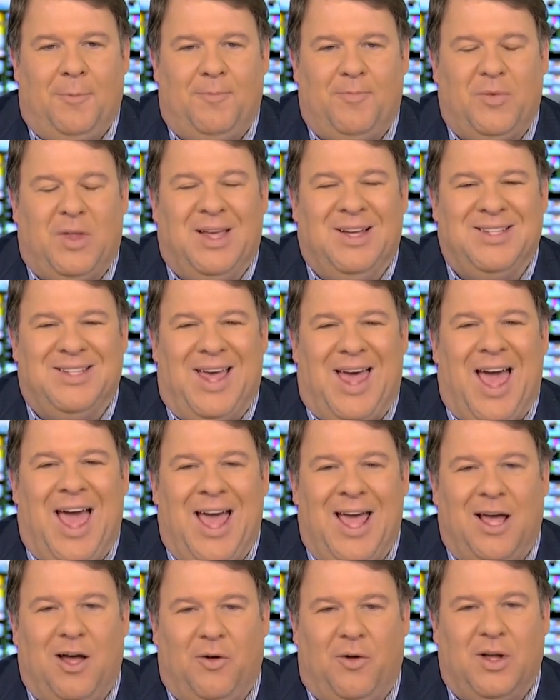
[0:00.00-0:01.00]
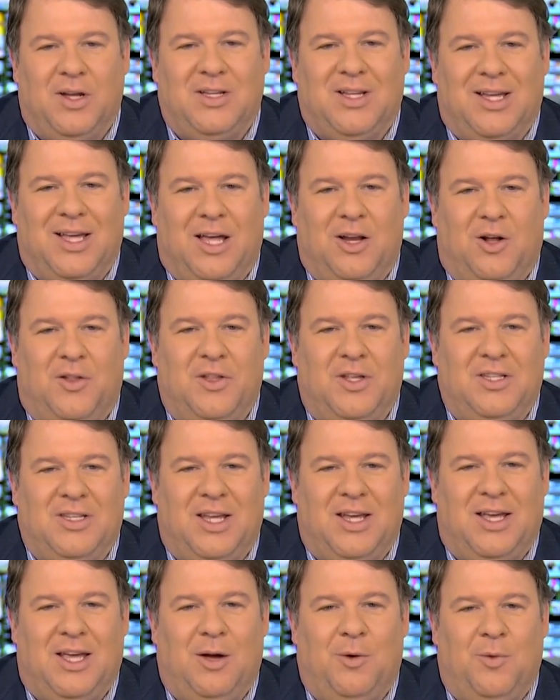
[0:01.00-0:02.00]
is angling to get on the
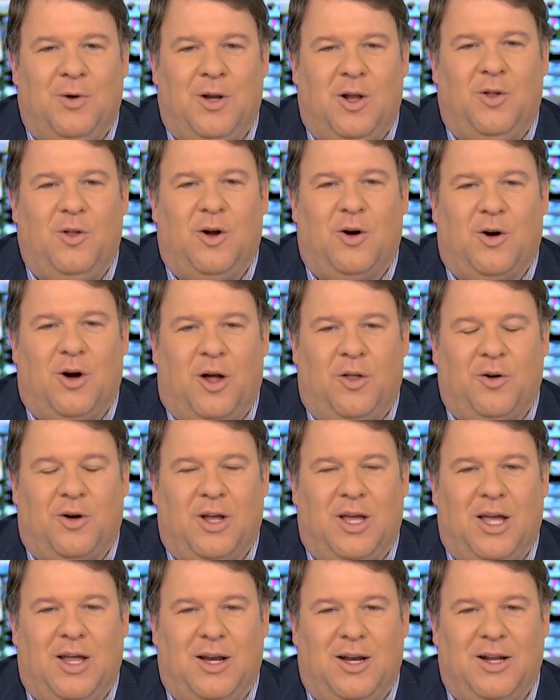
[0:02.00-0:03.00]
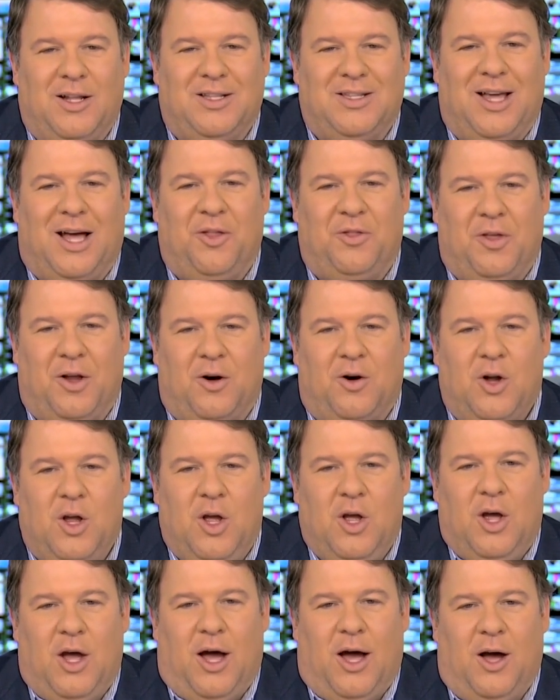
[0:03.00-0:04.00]
ticket. We know there are other candidates out there
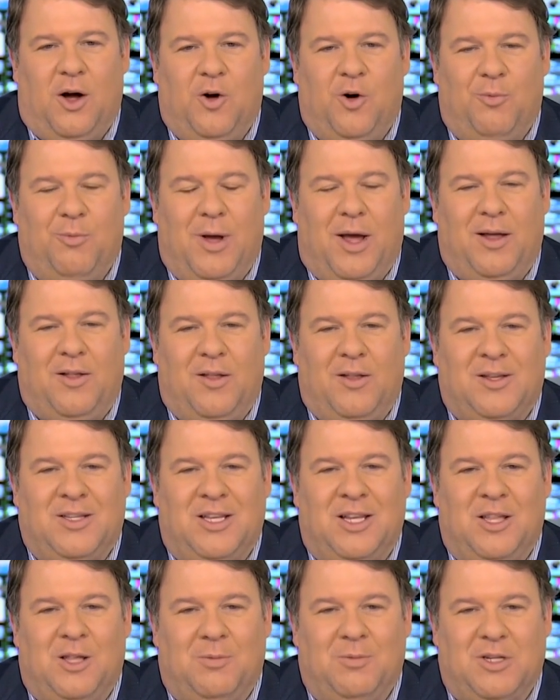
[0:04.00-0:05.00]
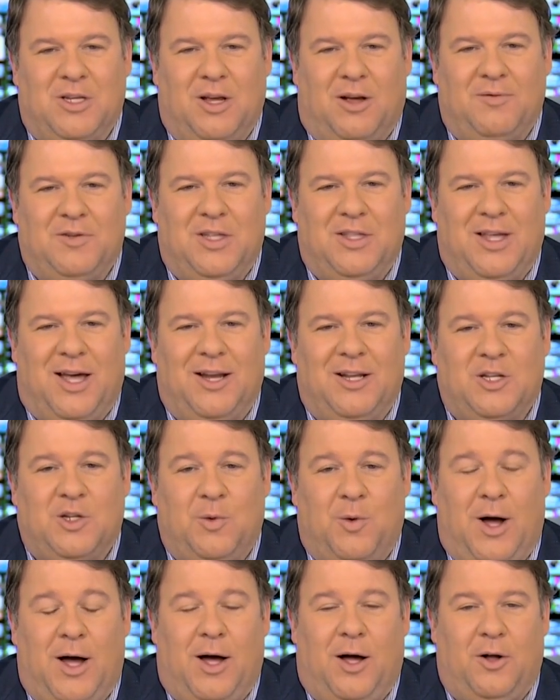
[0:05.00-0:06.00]
who may see themselves in that as
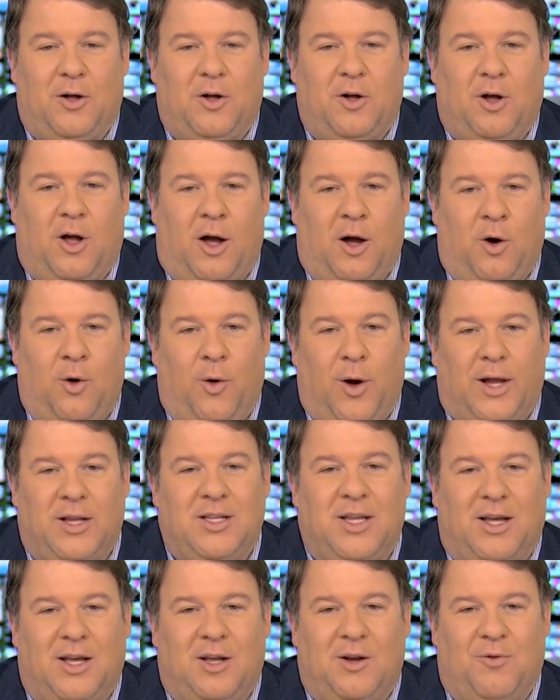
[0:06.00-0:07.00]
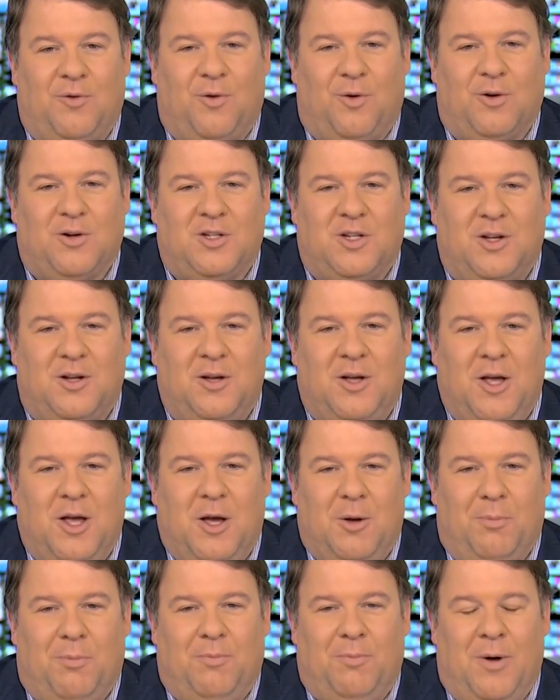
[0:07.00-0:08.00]
well. A quick ticket, of course, to
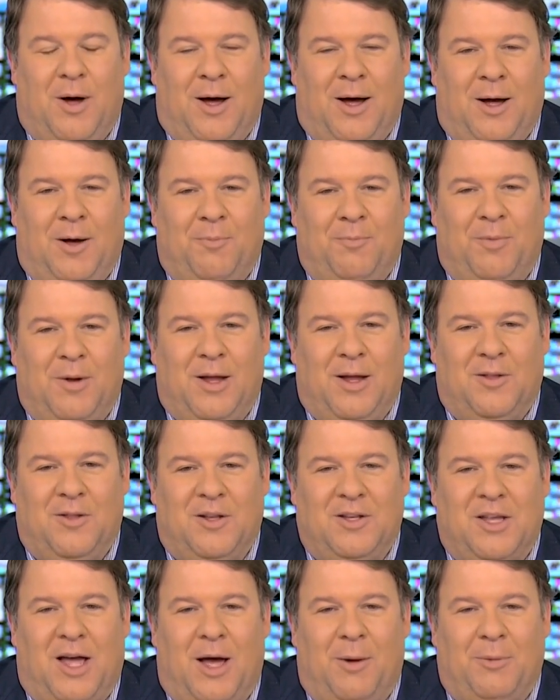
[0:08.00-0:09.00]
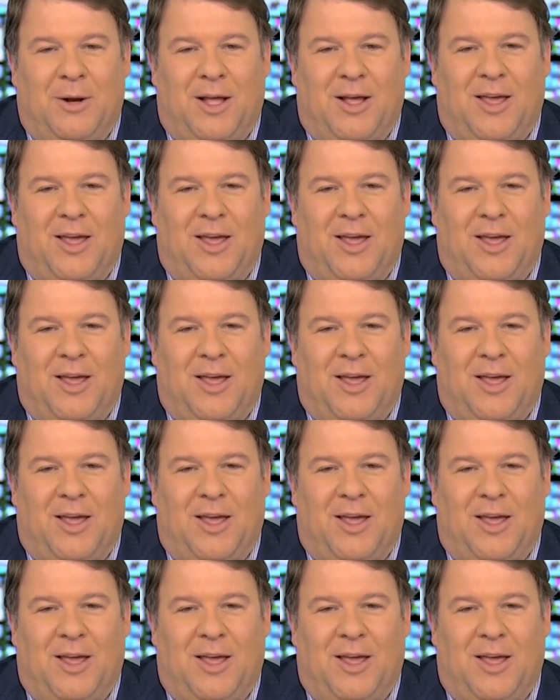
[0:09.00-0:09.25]
being the dominant